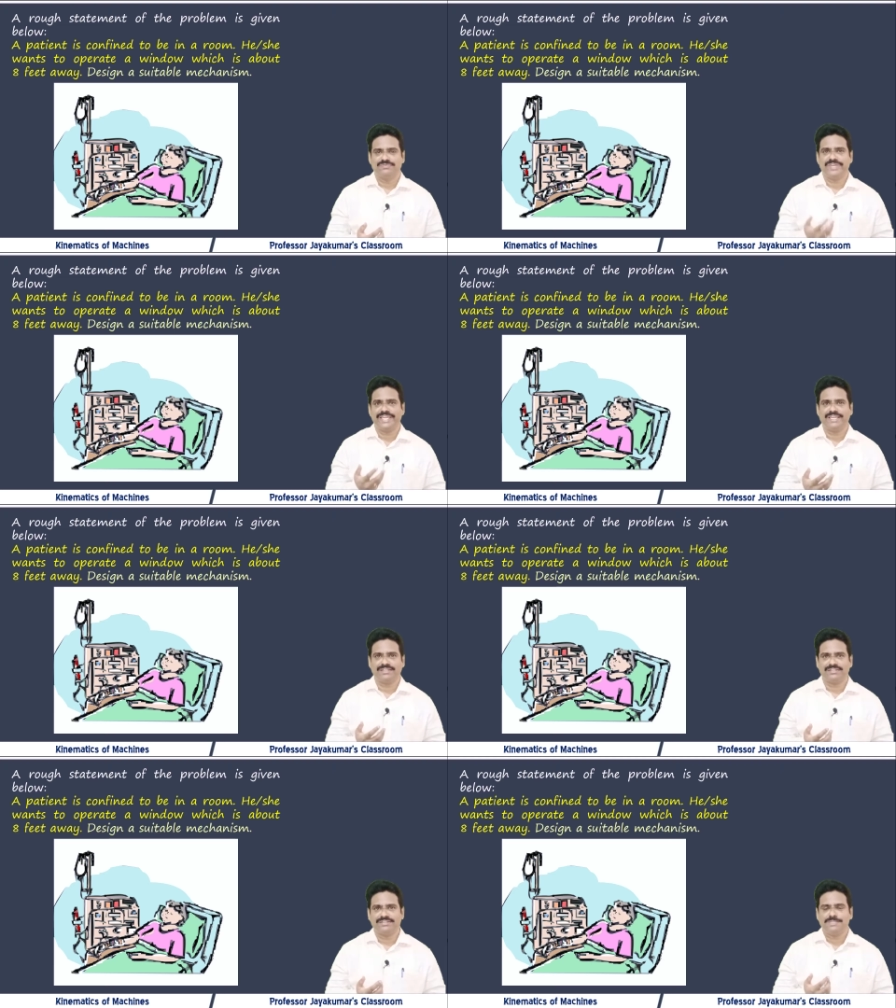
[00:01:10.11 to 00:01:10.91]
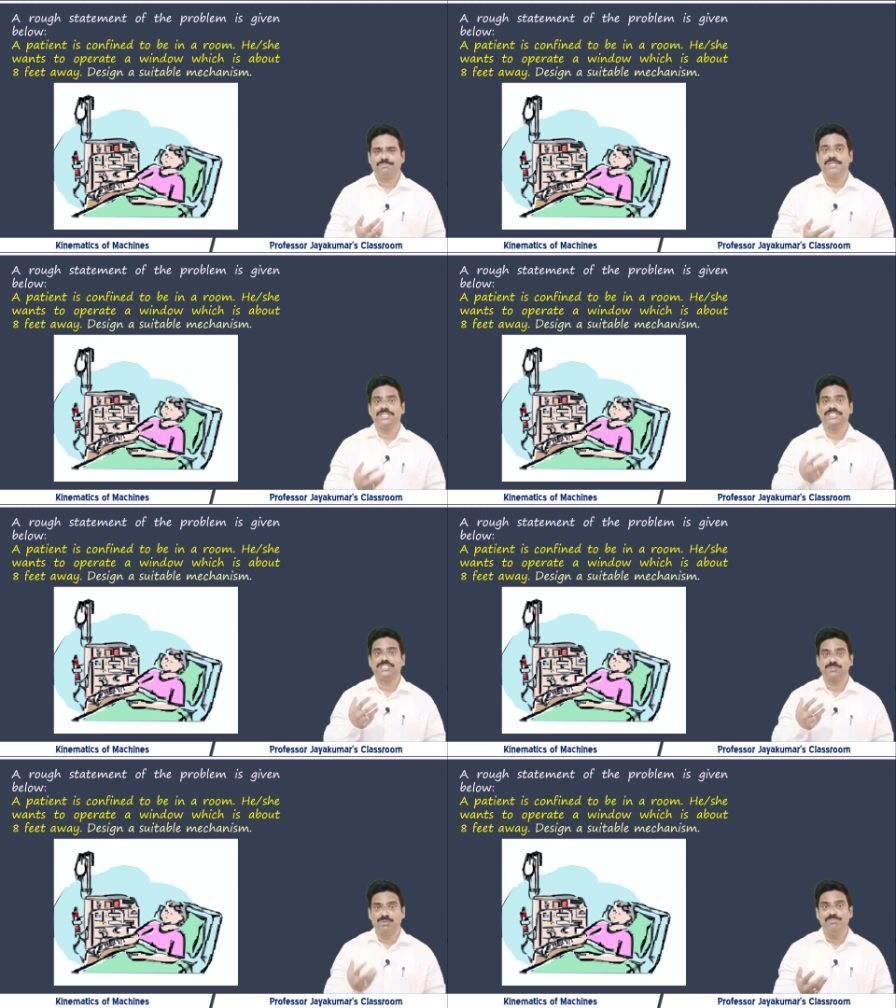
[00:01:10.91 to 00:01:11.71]
where the
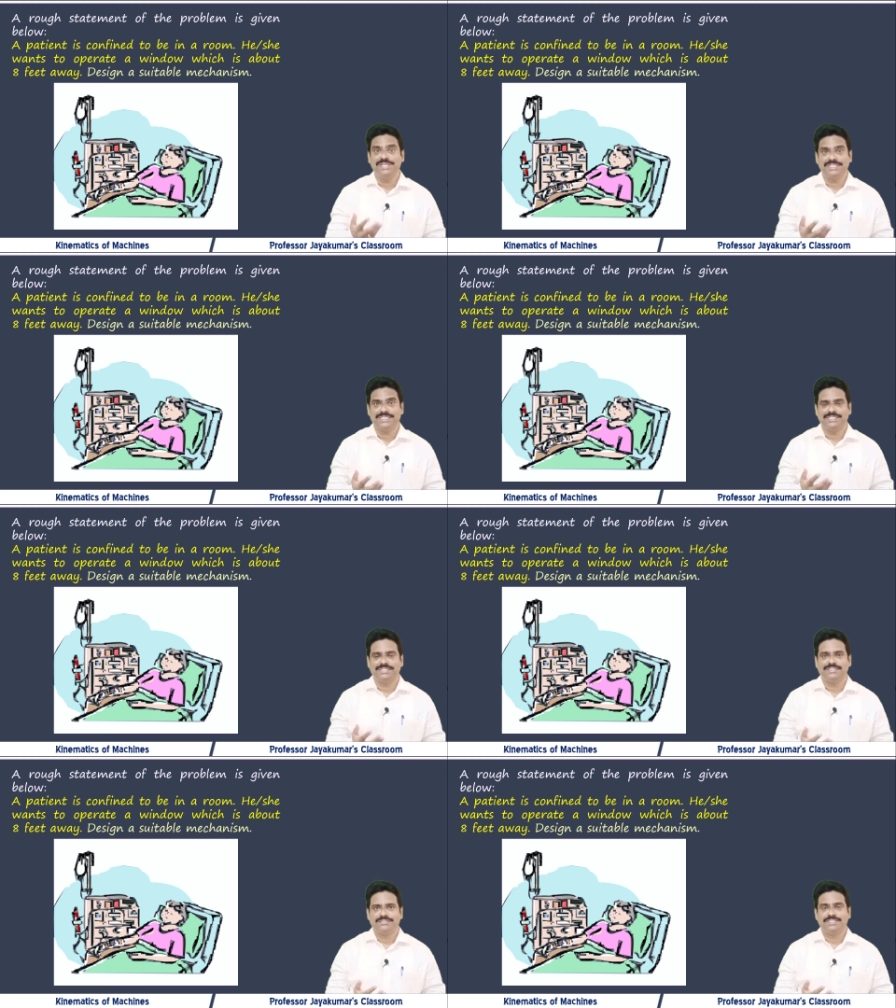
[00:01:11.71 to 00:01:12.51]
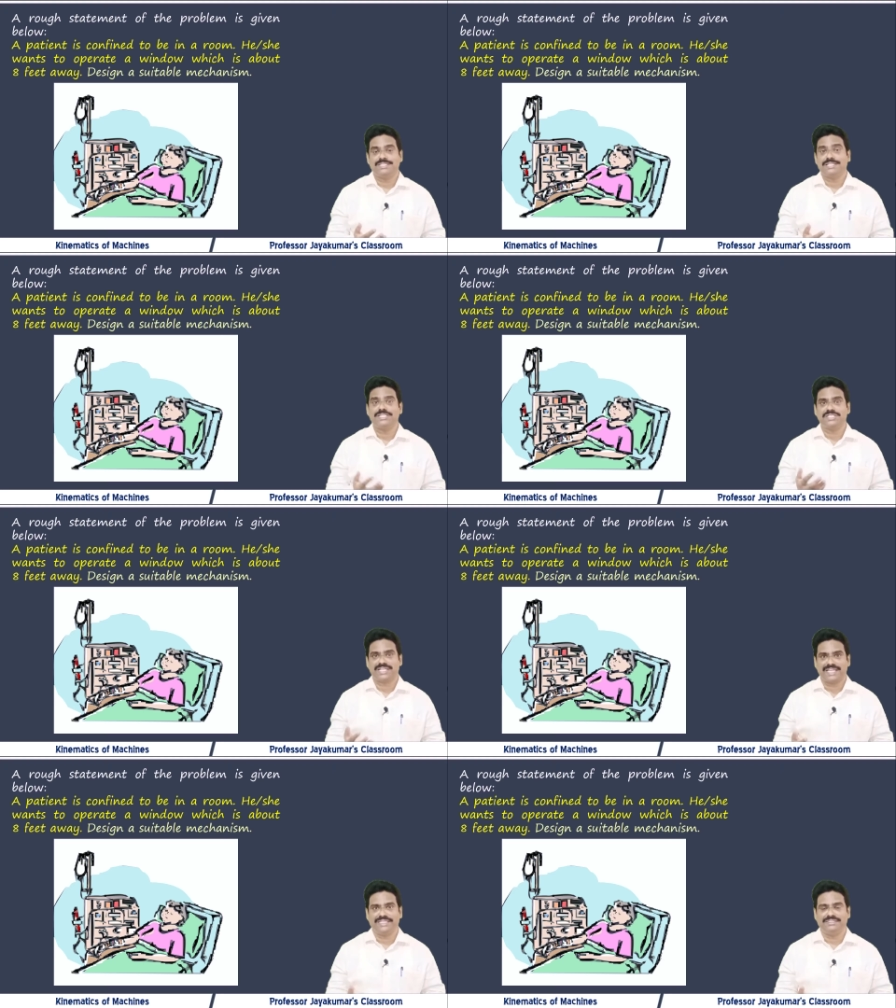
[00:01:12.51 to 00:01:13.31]
patient's mobility is
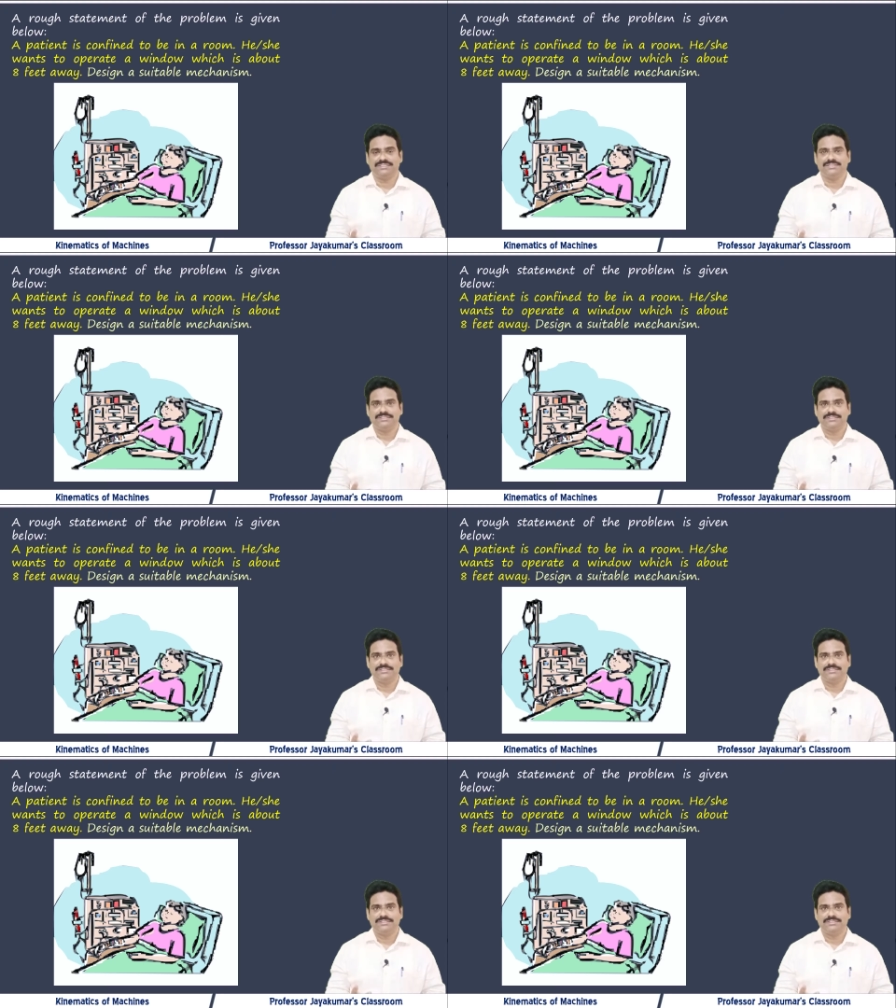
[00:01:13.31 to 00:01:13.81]
restrained.